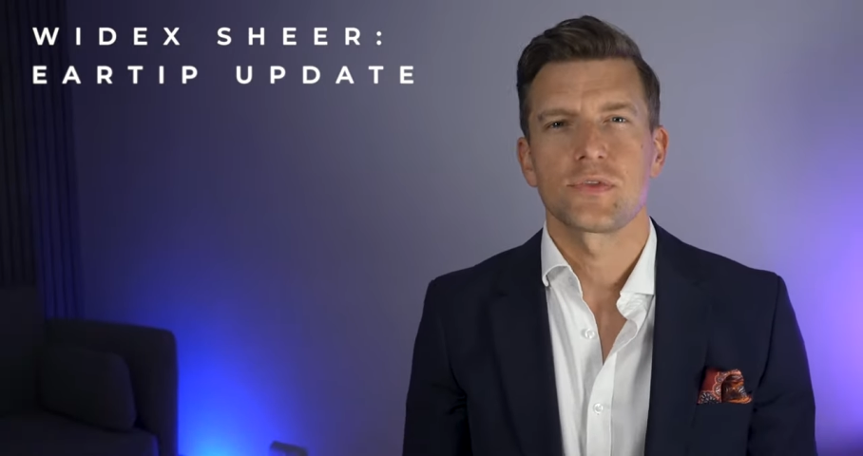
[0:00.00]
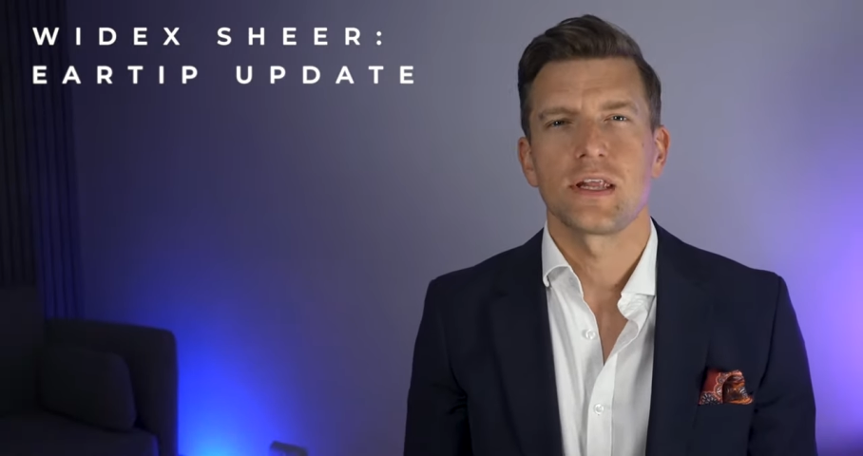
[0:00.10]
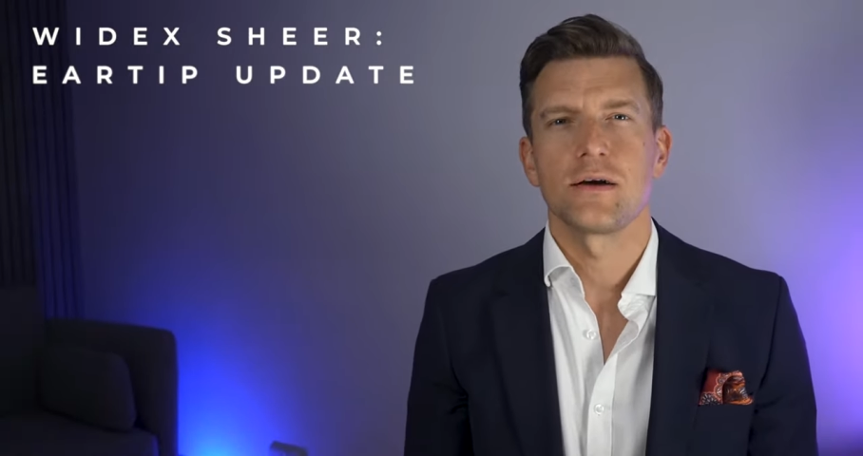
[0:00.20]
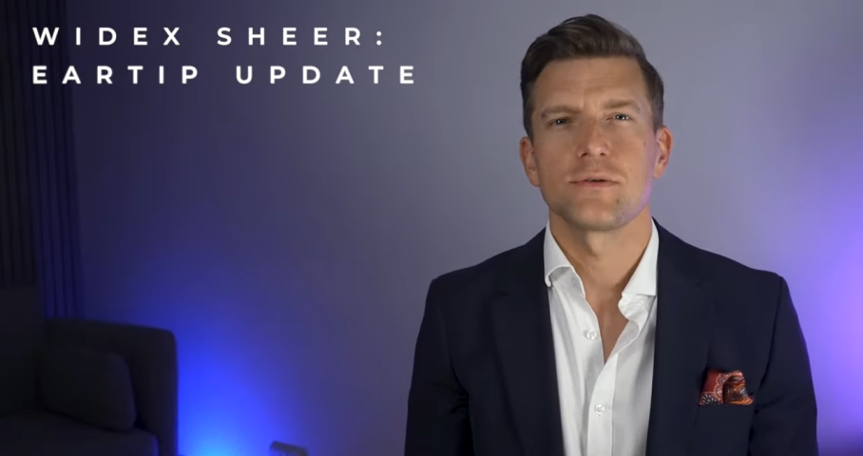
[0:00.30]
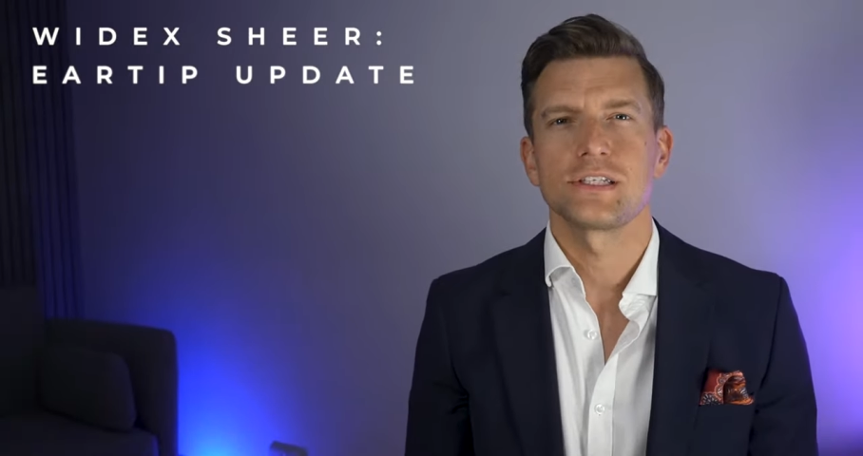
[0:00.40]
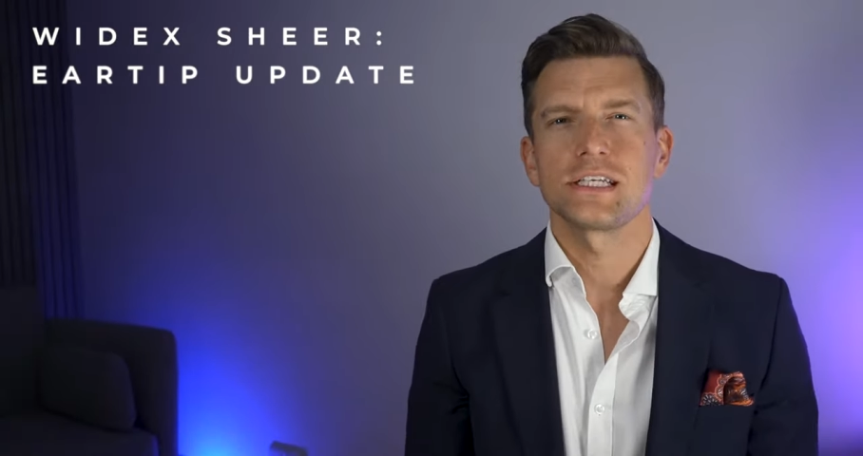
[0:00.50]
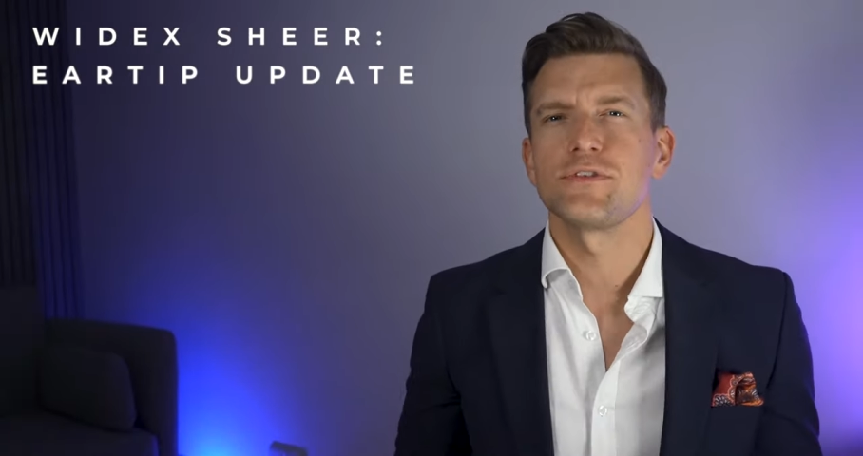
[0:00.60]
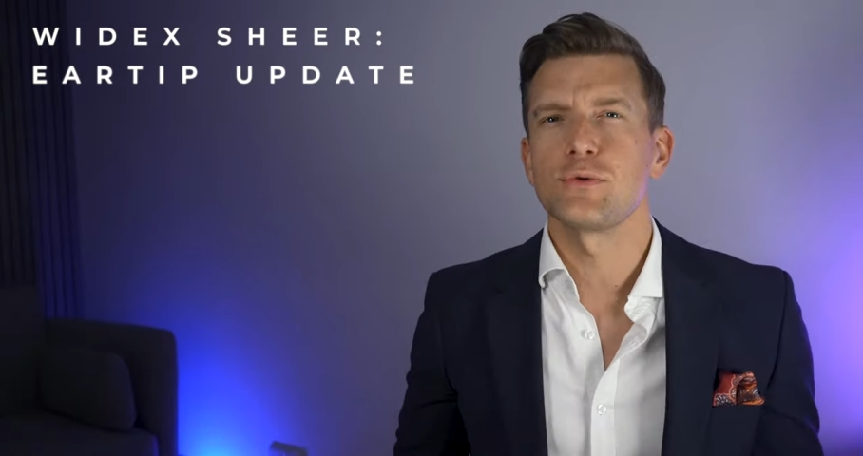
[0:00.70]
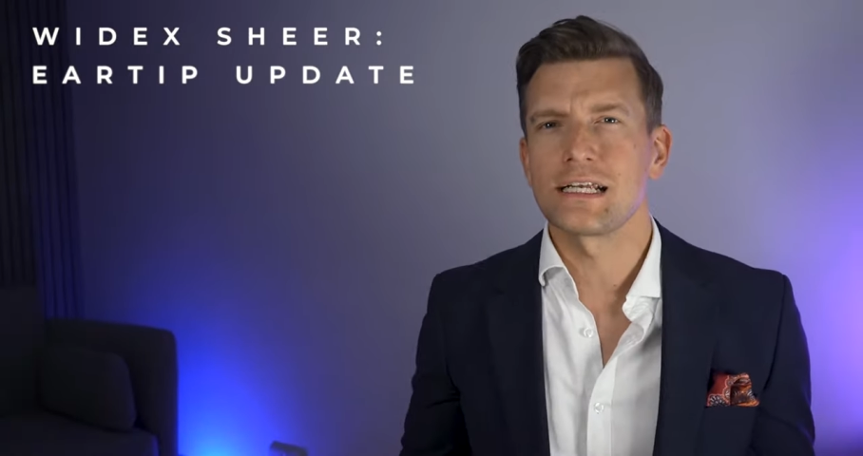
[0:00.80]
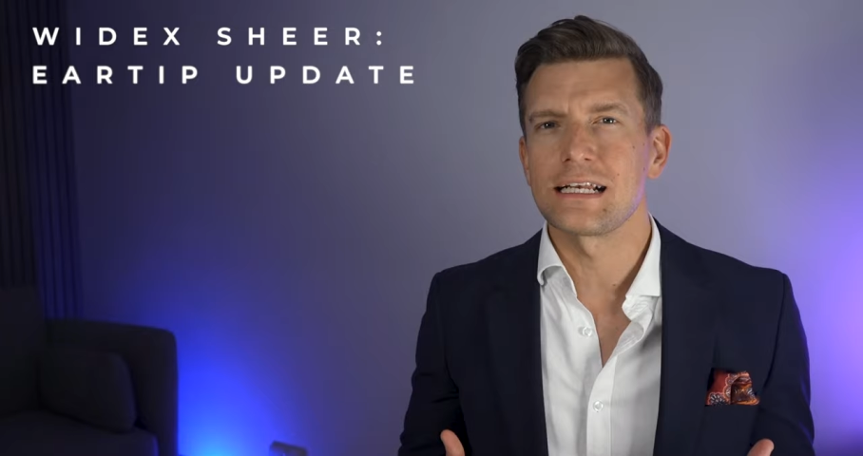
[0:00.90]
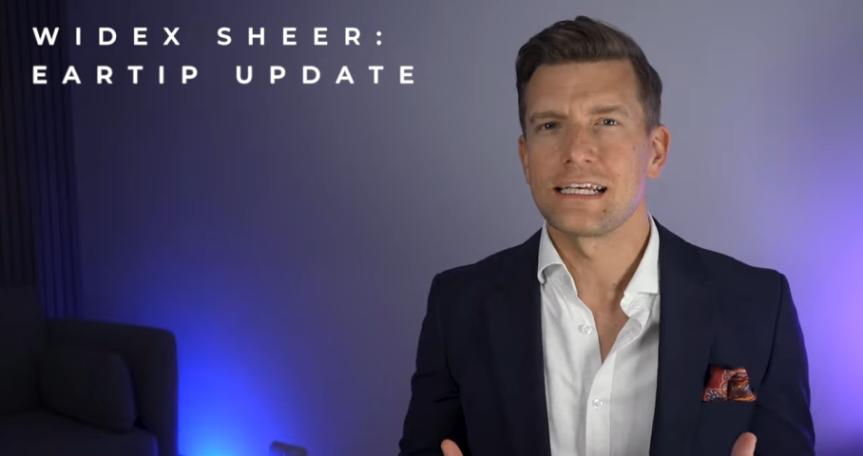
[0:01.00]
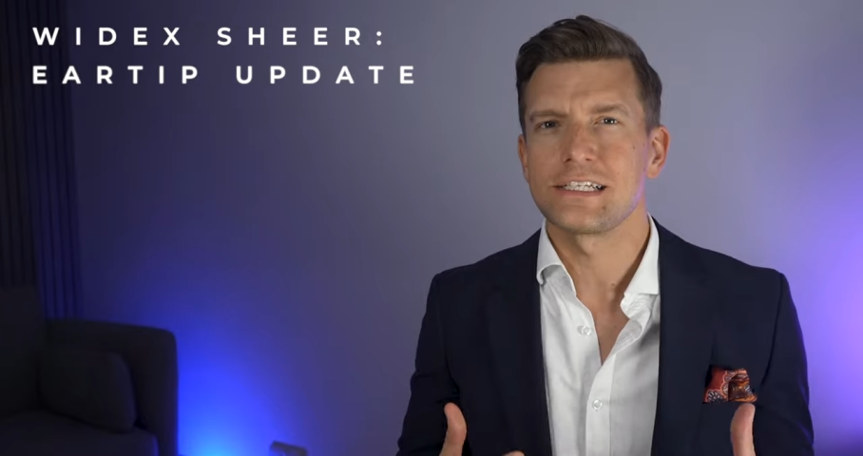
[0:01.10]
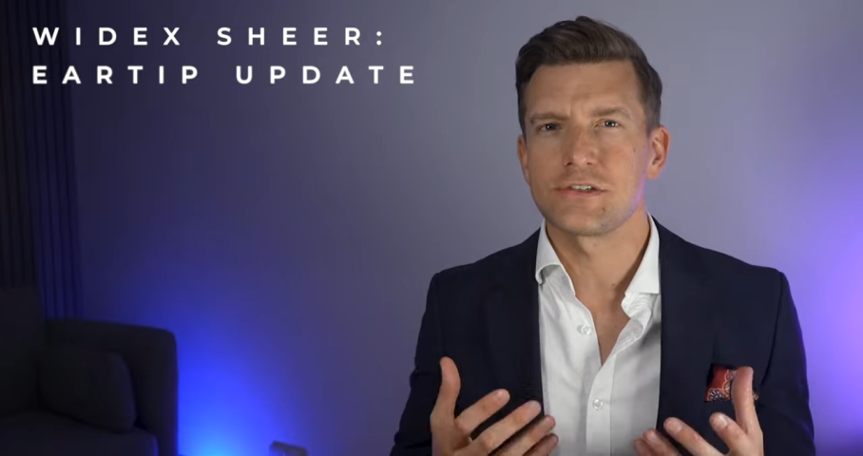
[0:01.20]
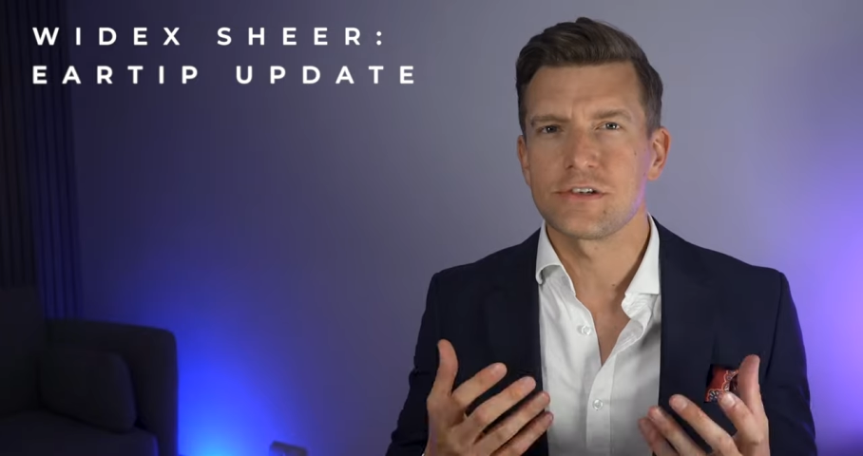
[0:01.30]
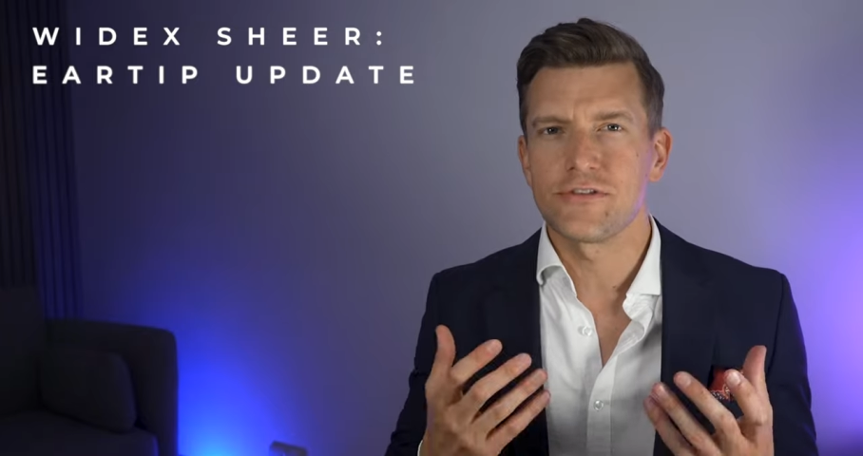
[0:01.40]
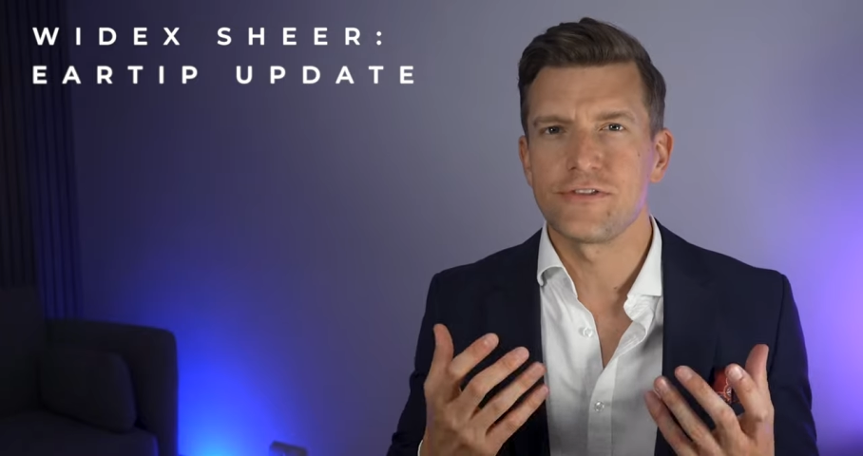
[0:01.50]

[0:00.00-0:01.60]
Now, to give you a little history of